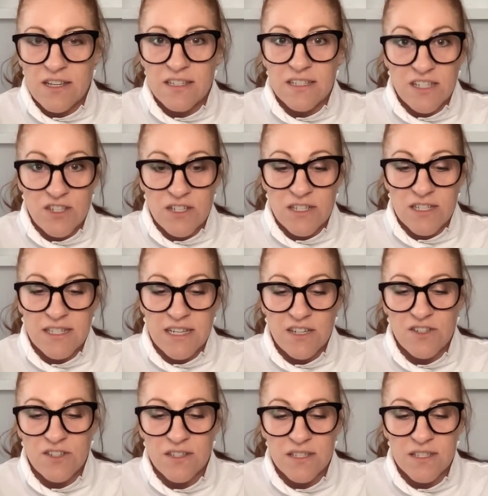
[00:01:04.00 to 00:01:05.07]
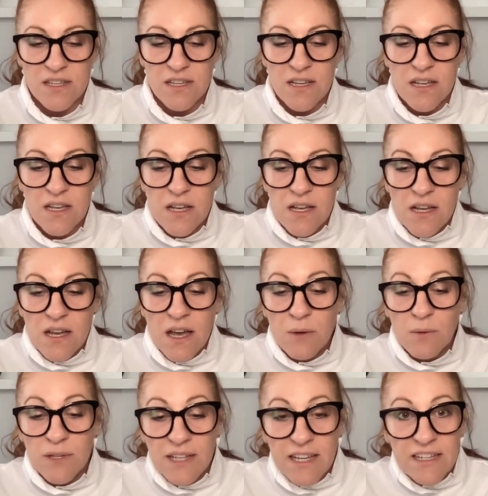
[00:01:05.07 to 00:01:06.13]
Indigenous nations.
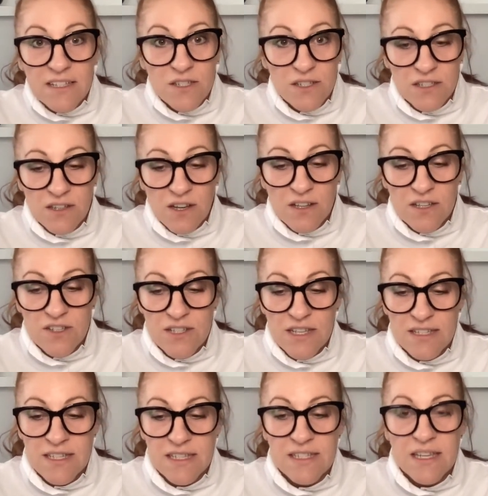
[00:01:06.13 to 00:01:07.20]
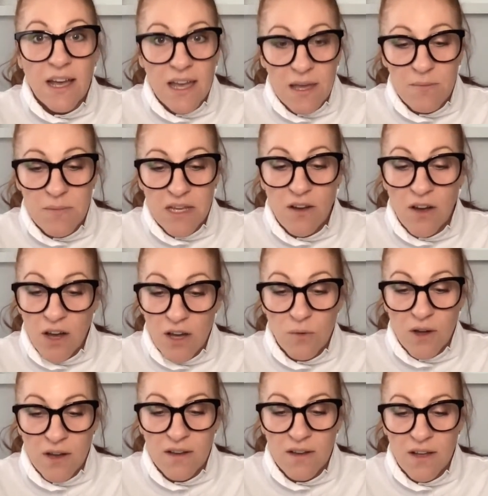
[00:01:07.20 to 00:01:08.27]
I would like to acknowledge that since I am in
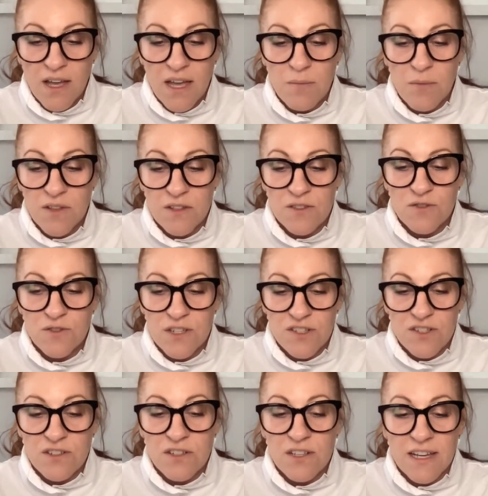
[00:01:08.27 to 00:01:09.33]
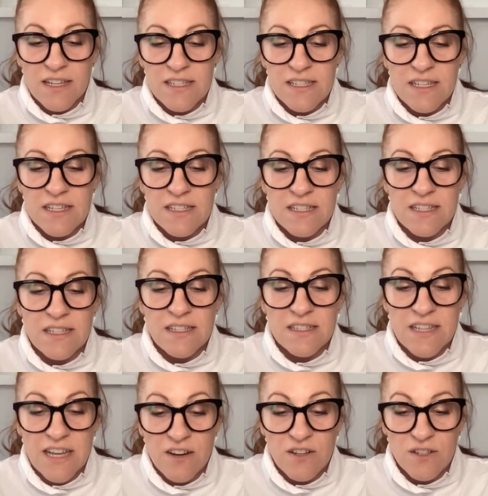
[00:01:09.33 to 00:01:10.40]
Ottawa, I am on the traditional unceded t-
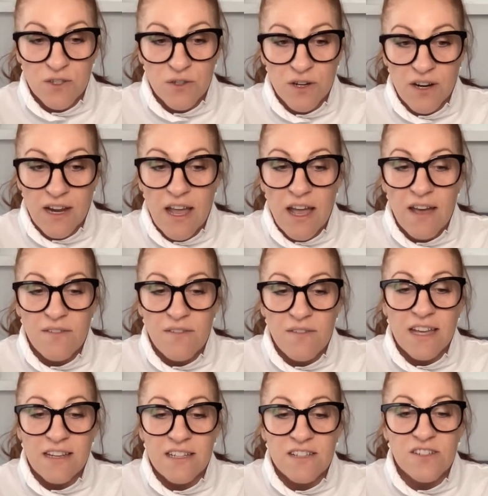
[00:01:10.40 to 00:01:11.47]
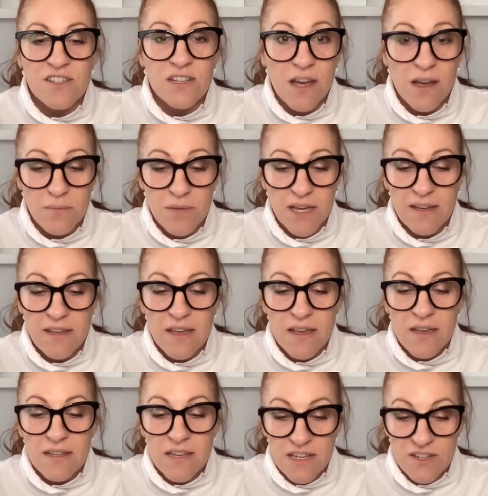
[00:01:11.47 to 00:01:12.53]
territory of the Anishinaabe
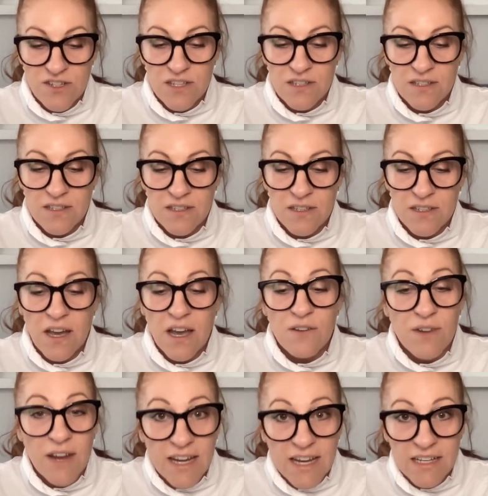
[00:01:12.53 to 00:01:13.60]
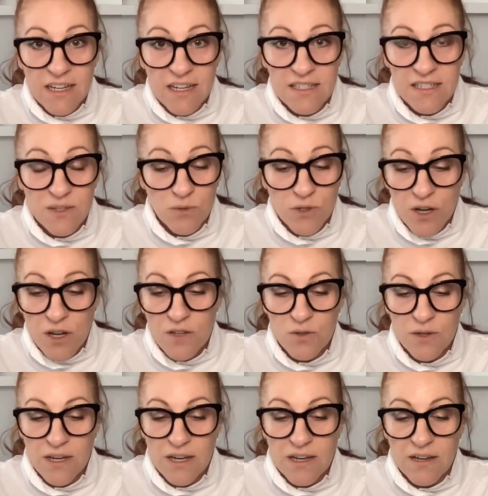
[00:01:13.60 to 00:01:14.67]
Nation. I recognize that we're all
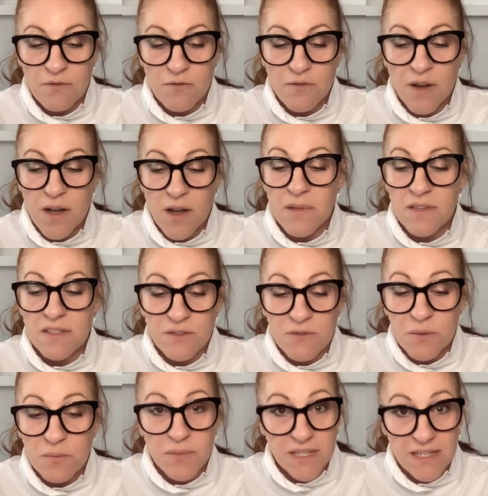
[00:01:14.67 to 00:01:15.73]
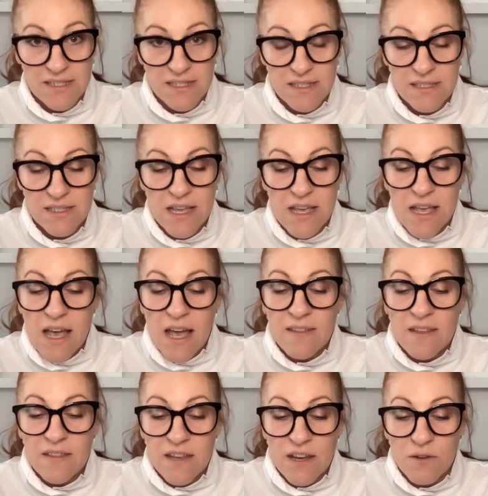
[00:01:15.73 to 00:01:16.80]
joining from different places and
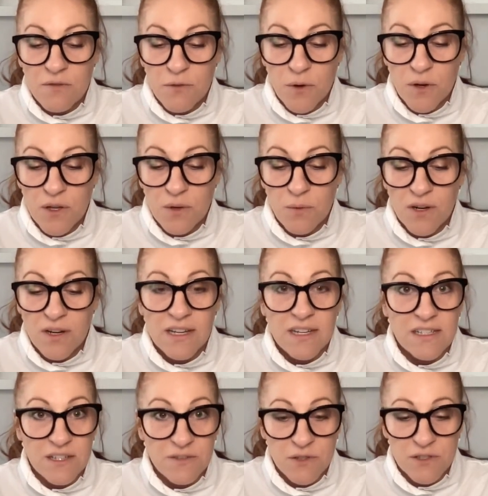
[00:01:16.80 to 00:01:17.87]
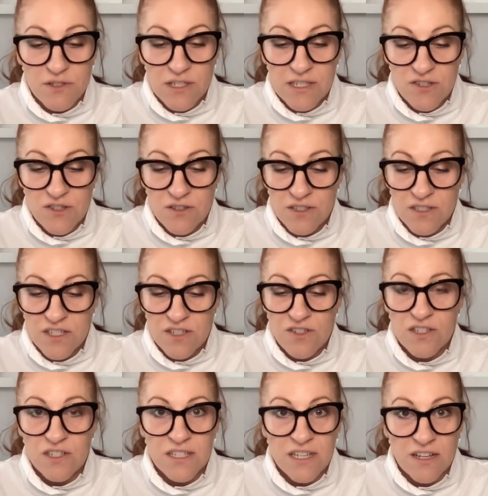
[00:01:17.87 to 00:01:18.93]
that therefore you work in a different traditional
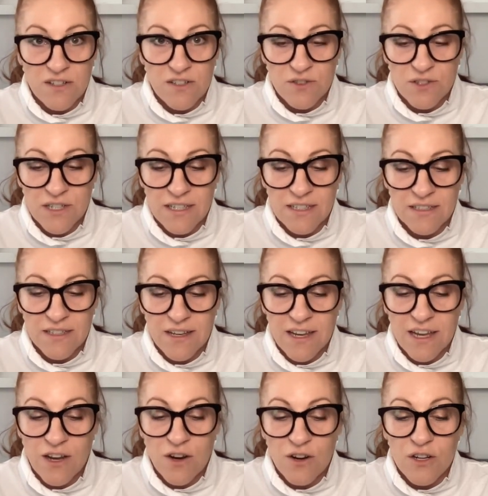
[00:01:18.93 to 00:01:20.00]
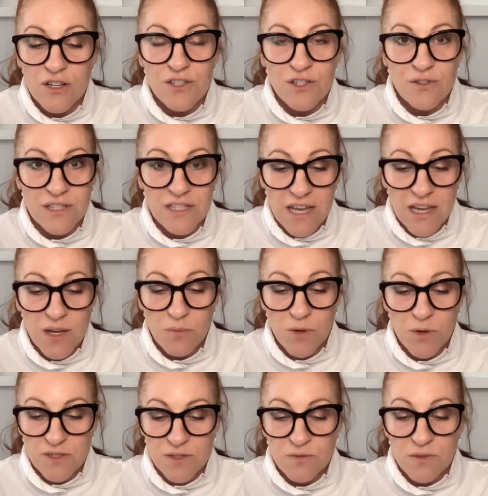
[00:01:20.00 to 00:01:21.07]
Indigenous territory. I encourage you to take a
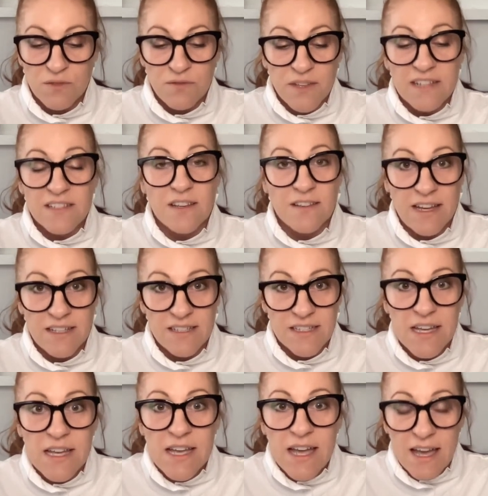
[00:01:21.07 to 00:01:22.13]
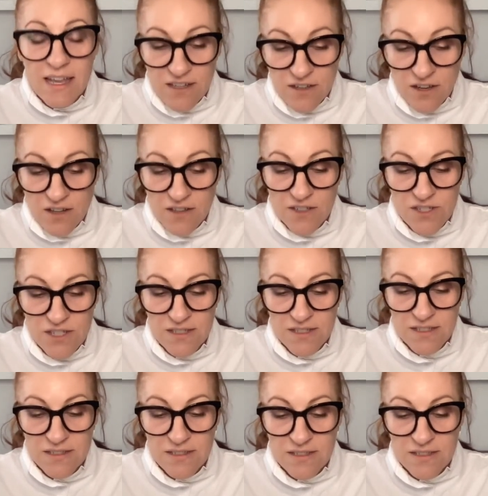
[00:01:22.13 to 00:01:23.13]
moment to reflect on that and acknowledge it.